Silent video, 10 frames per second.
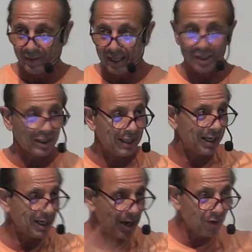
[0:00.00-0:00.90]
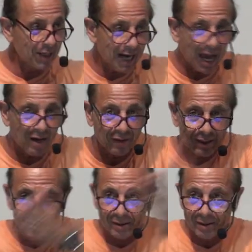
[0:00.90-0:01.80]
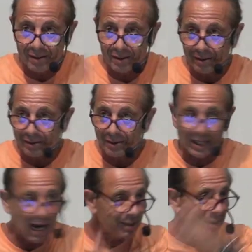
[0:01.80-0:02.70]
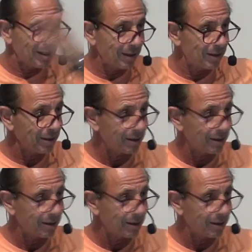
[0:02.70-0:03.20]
It's like they can never get out of it, it's constant.